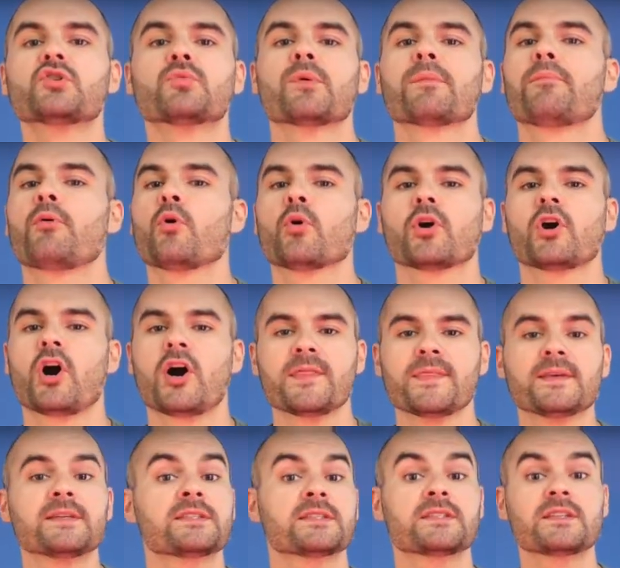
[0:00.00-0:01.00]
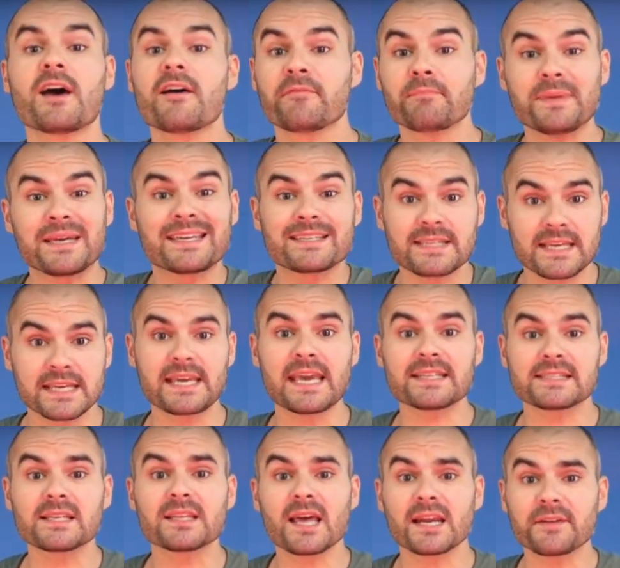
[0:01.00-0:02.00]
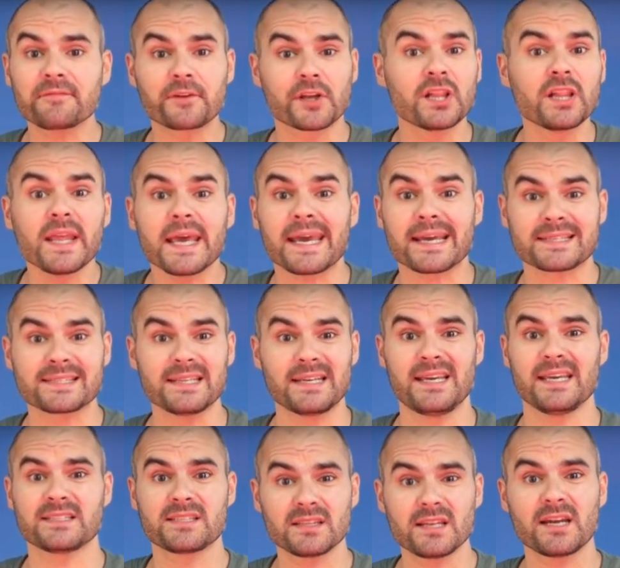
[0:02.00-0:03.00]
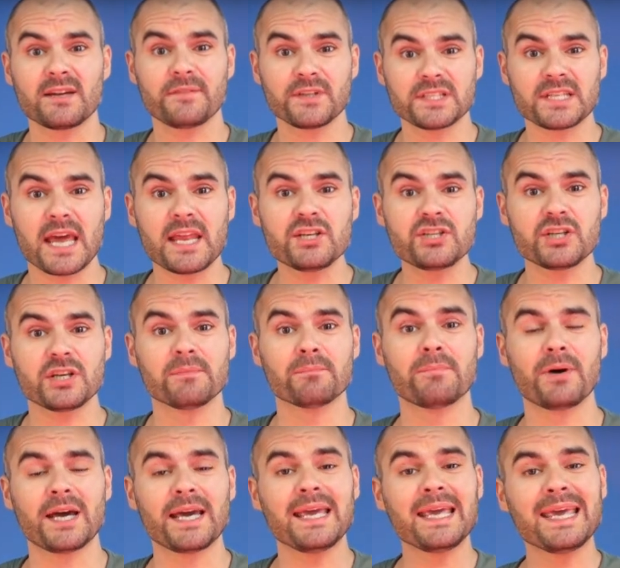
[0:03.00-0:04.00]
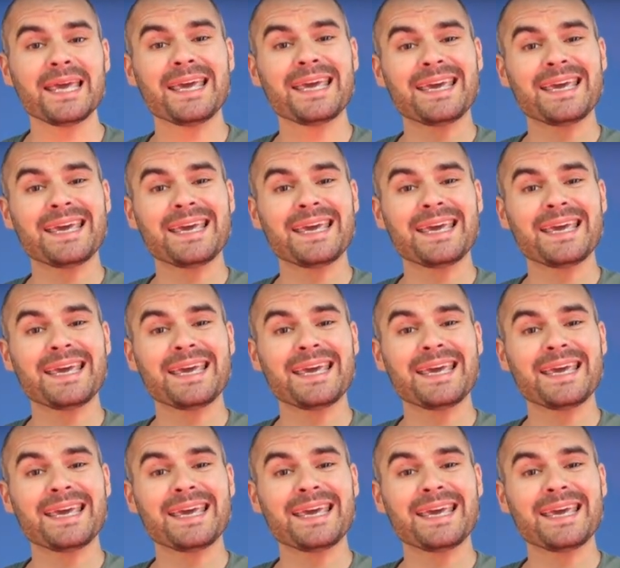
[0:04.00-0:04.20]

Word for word: to report on this stuff because it gets a lot of clicks, it gets a lot of attention, but